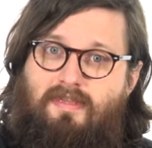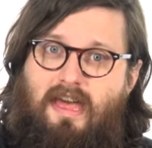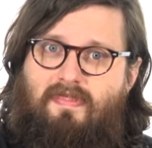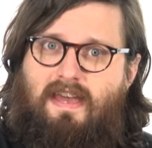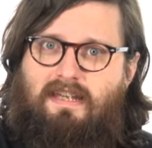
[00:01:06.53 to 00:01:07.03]

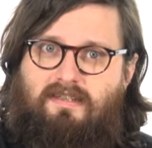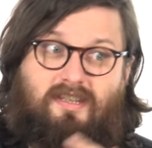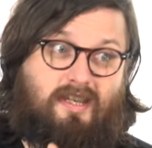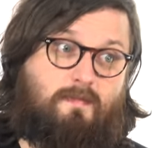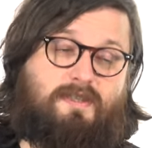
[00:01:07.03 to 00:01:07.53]
Then there's the
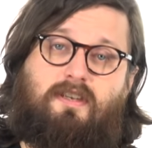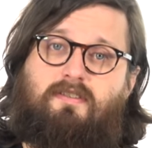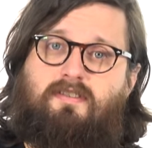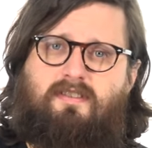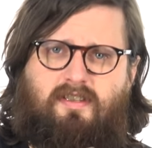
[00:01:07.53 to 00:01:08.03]

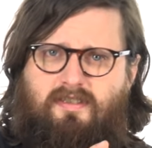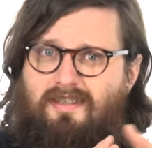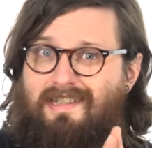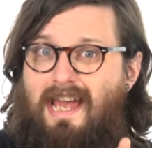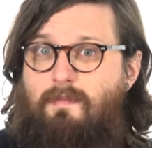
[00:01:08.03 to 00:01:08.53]
substance. Does
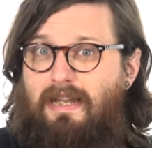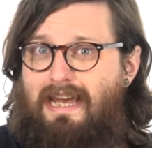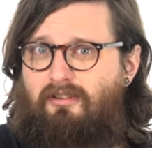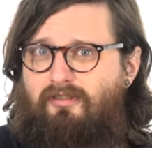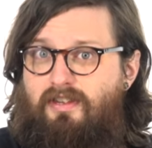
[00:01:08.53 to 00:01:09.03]
this game
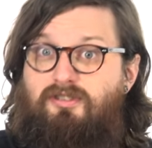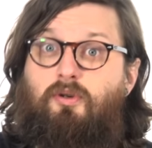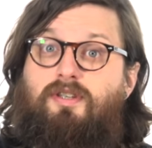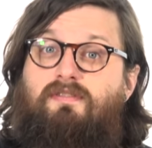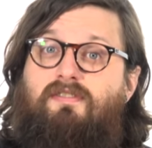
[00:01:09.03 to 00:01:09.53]
allow for the
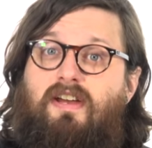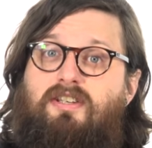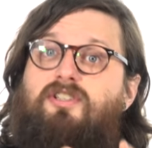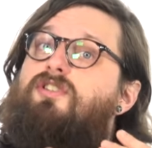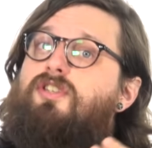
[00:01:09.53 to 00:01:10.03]
sort of
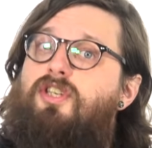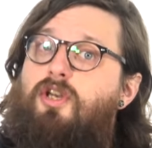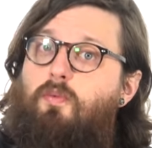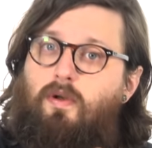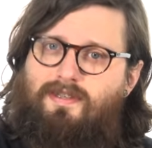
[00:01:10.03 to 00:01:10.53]
adventures
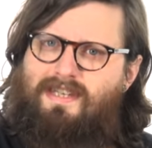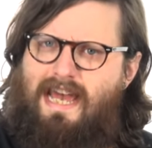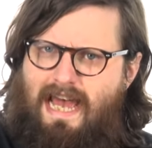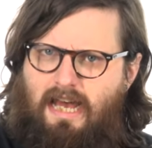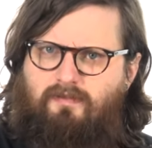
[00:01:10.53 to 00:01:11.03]
you want to
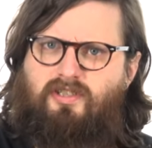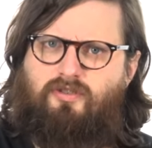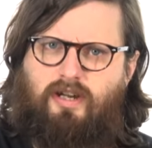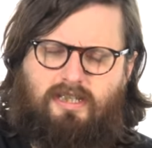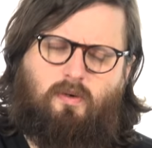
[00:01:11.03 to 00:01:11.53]
have
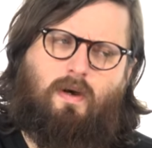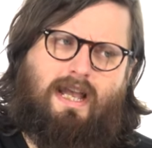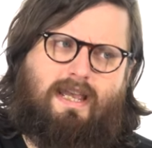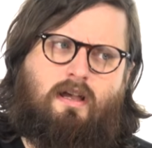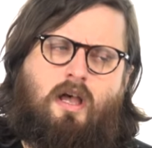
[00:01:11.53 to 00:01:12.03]
straight
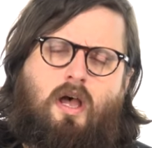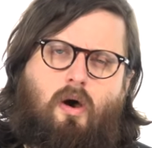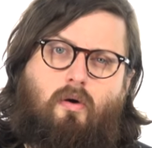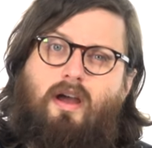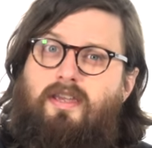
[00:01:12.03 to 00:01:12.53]
away,
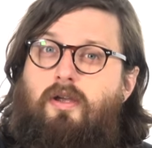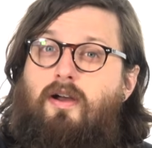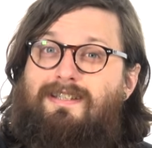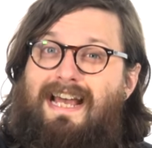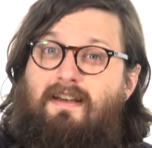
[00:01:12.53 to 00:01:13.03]
or are you
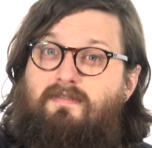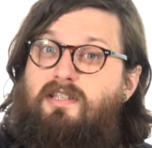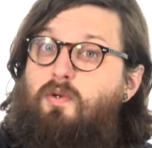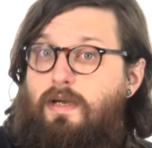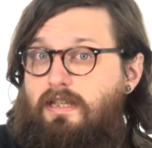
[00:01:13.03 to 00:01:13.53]
going to have to
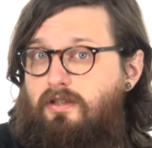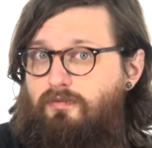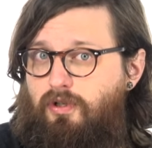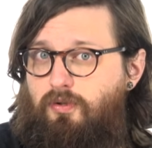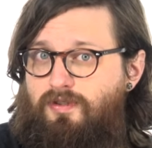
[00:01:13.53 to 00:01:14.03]
tweak the
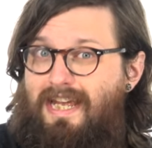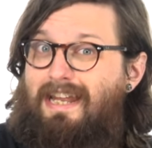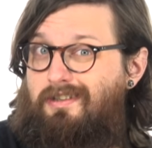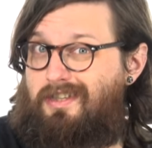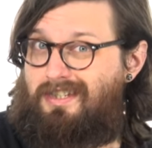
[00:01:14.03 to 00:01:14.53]
rules
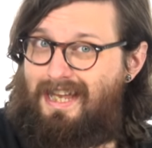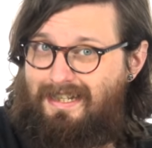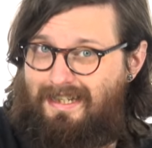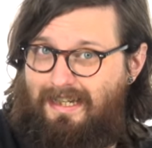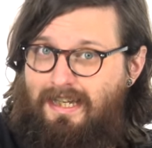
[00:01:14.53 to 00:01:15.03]
and the
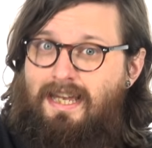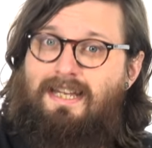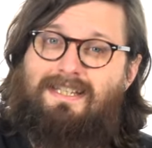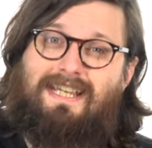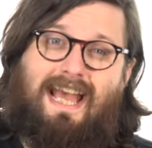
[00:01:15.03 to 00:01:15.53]
setting
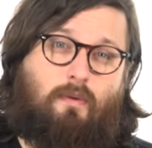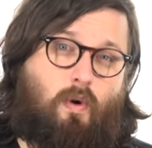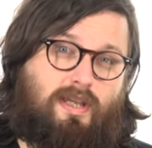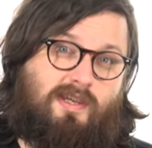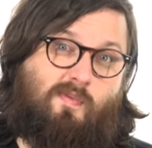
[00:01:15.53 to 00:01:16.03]
to get
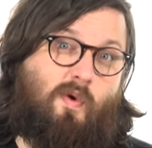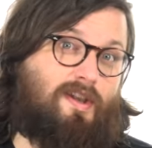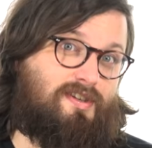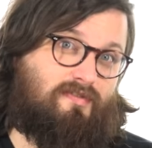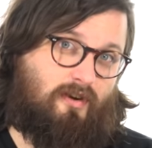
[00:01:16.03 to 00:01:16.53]
what you
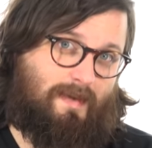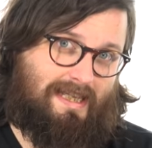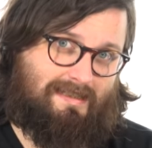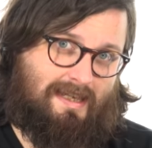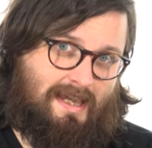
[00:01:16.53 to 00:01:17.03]
want from
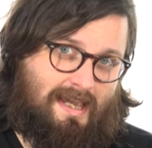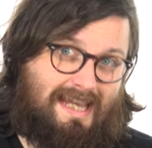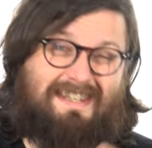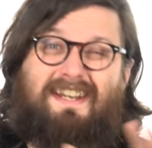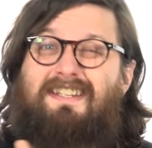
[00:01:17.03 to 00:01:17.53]
it?
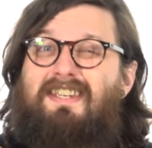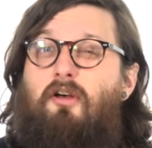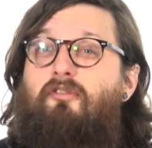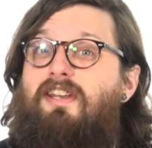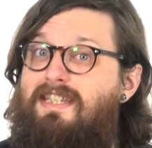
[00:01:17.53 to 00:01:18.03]
Is it a
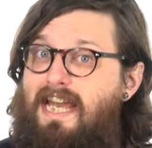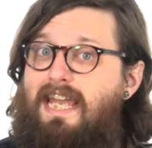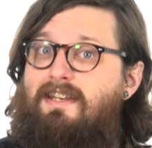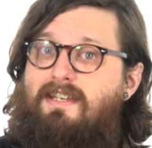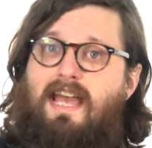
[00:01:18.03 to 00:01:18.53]

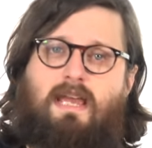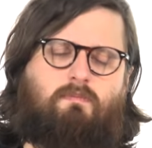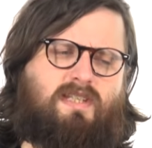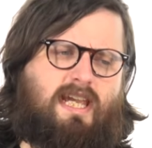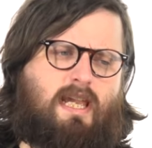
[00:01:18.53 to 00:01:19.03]
self-contained
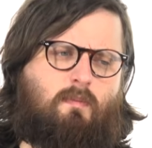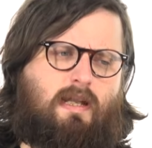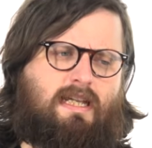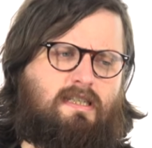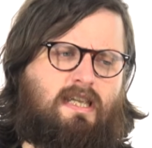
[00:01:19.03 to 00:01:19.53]
game taking
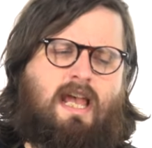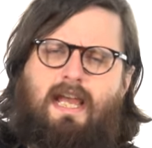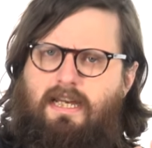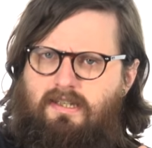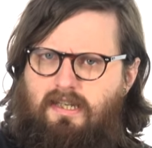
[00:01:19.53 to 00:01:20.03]
place
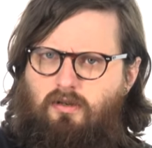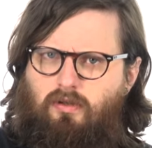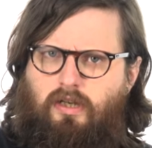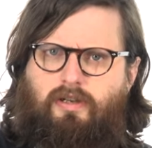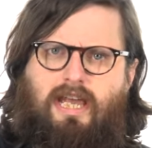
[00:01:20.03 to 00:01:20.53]
in a
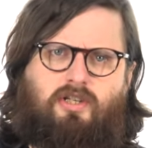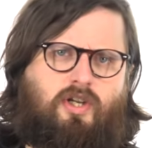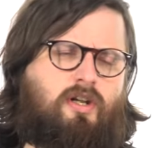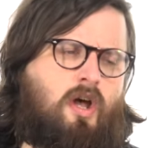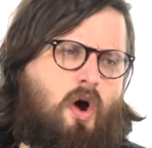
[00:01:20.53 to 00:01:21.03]
single
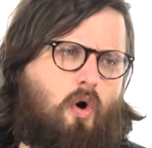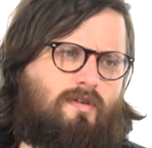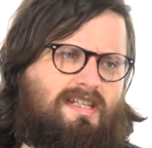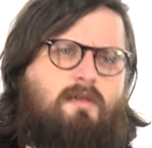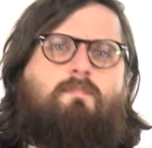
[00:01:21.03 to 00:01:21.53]
location,
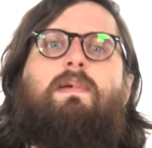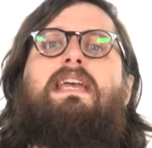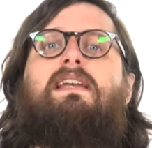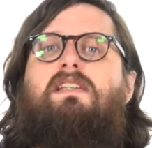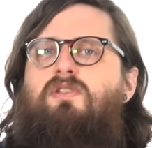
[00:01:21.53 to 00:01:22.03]
or is it a
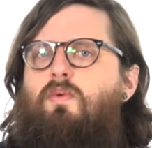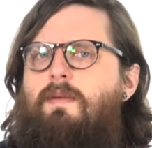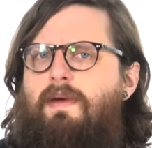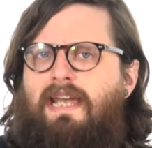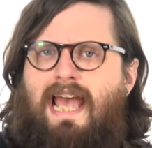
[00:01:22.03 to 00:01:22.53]
big,
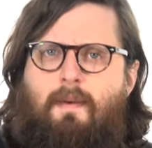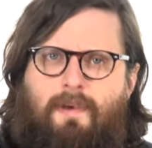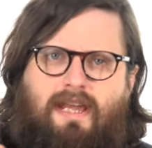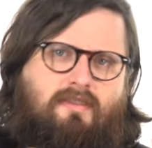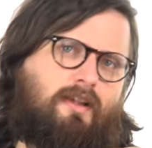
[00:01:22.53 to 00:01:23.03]
sweeping
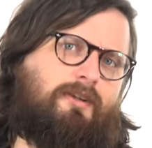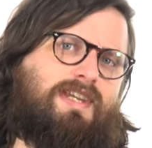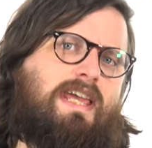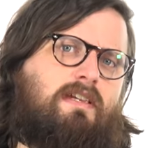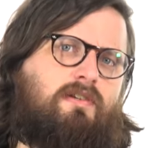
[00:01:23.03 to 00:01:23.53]
epic that'll
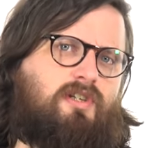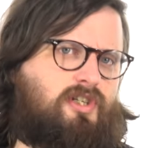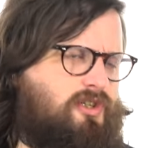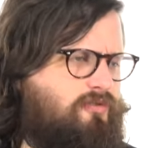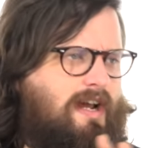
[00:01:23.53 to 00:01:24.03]
take you to
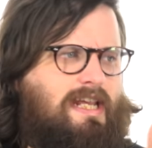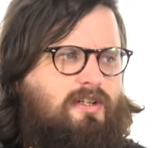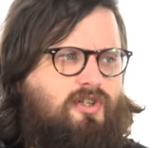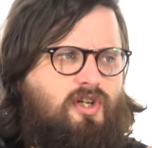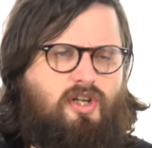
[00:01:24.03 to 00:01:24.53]

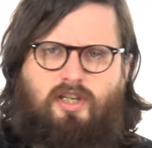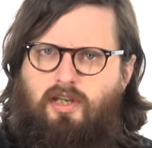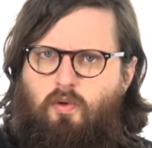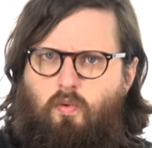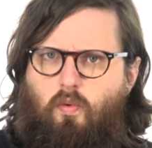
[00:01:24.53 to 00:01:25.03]
strange
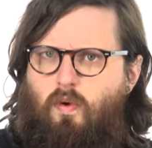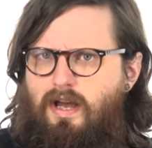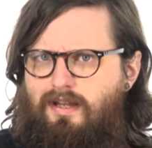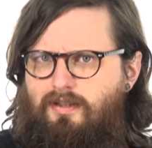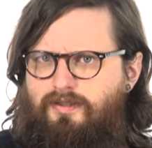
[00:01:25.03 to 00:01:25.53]
new
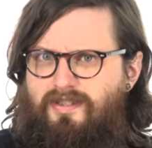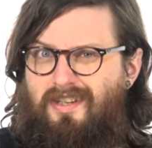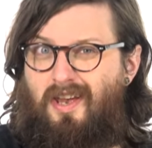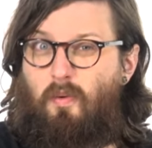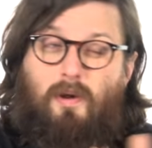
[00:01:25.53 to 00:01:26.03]
worlds?
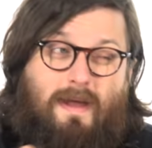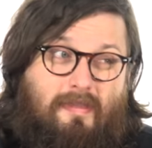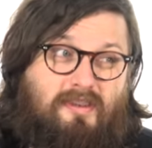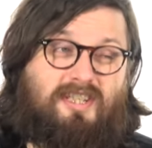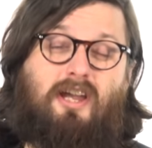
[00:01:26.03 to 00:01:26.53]
What about
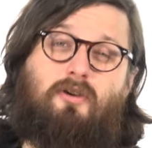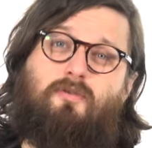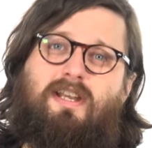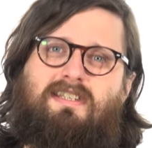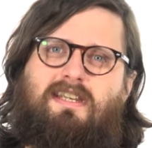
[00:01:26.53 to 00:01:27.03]
the
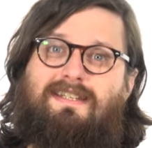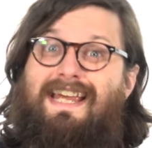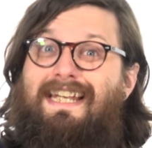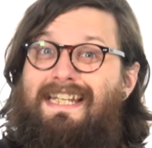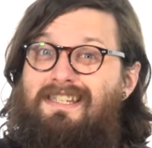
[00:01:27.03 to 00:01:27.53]
tone? Is it
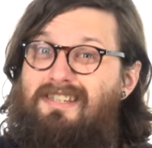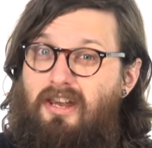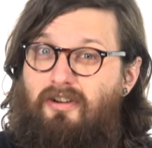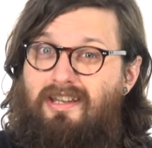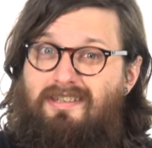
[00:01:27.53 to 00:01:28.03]
deadly
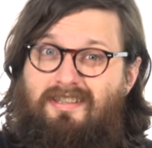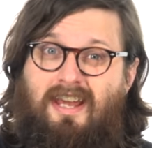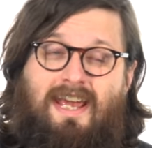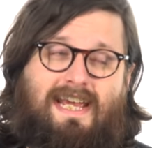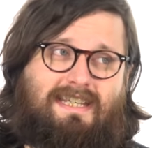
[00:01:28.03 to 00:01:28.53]
serious?
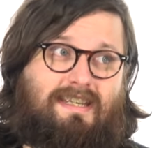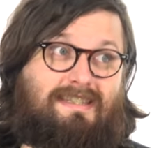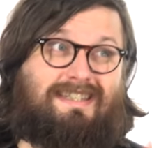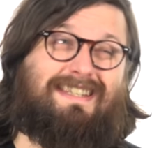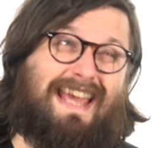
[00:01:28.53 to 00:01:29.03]
Is it
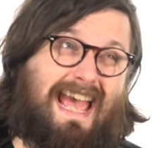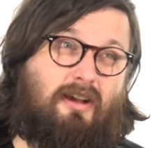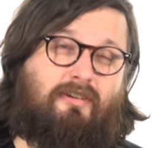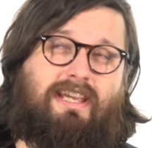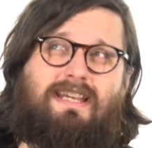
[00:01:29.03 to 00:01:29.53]

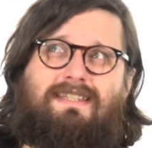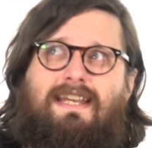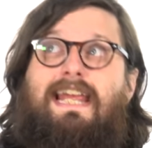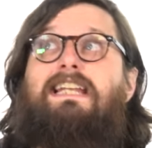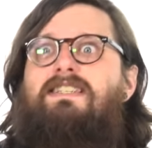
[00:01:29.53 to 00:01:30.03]
scary? Is
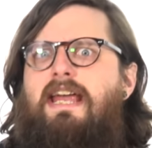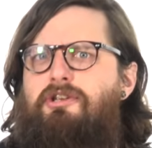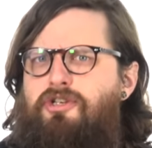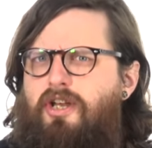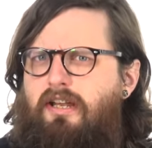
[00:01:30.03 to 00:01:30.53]
it
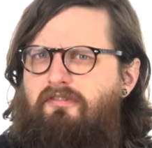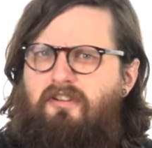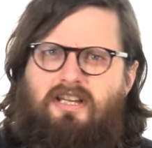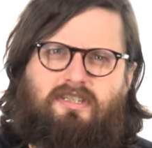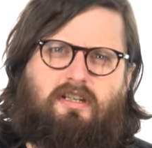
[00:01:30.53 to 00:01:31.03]
intentionally
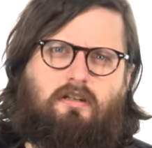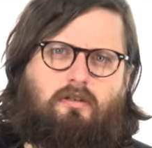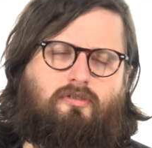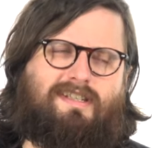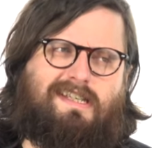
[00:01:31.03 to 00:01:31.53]
farcical?
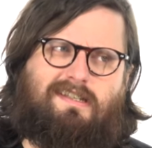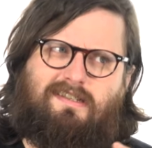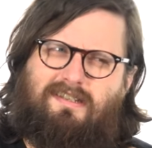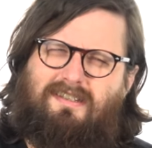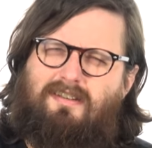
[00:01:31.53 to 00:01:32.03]
Or is it
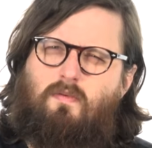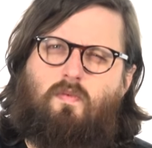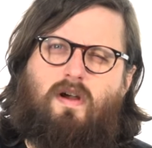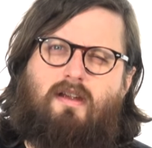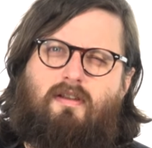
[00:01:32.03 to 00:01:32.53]

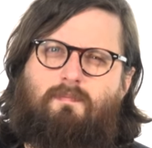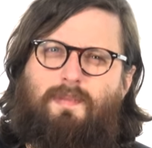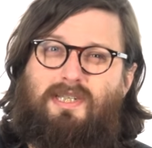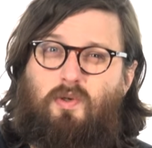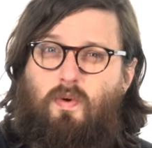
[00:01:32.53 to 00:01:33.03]
somewhere in
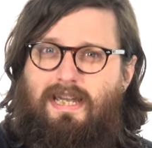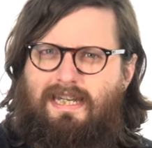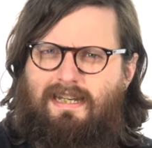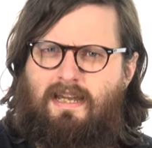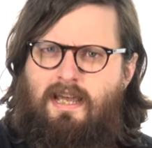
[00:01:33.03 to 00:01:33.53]

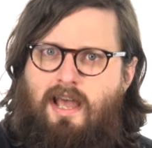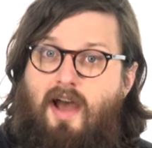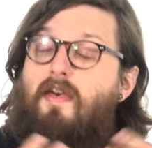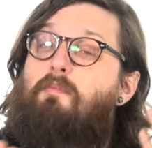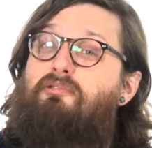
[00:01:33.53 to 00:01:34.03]
between?
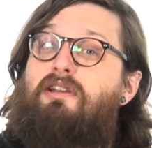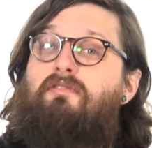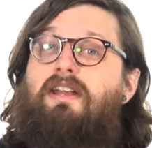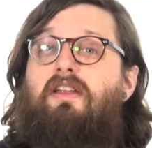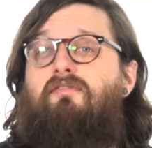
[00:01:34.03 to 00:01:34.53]
Are there
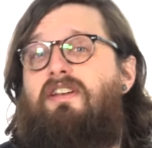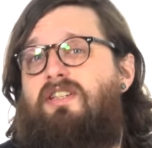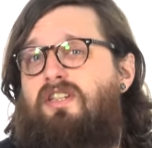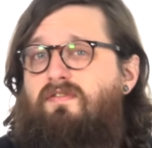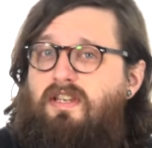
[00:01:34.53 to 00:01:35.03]
pre-written
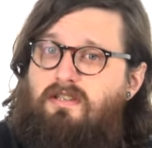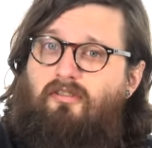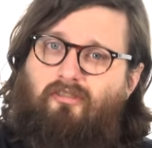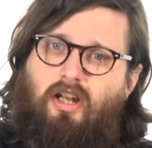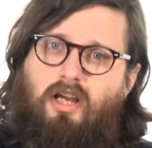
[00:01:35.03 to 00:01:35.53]
adventures for you to
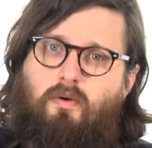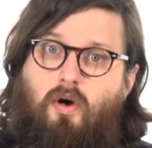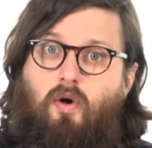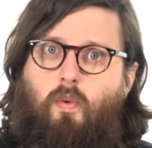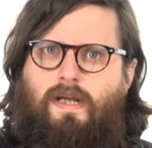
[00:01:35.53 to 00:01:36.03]
follow,
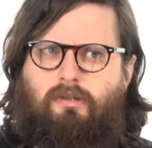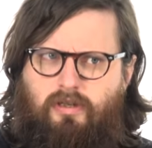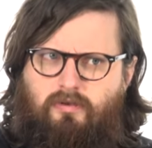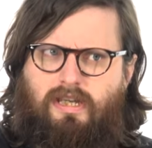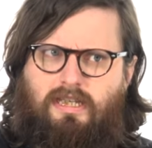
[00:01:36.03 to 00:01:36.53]
or will
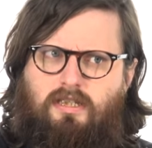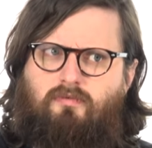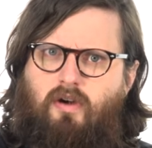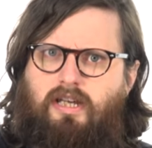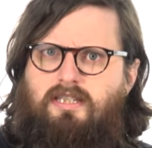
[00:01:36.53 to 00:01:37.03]
you need to
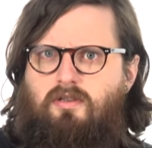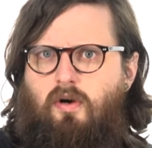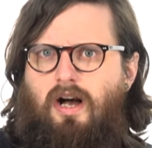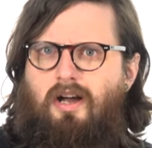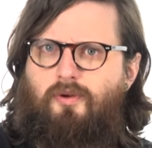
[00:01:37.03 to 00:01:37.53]
write
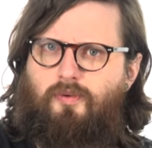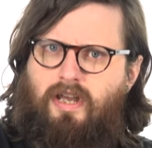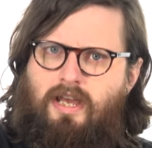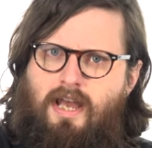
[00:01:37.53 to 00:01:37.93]
your own?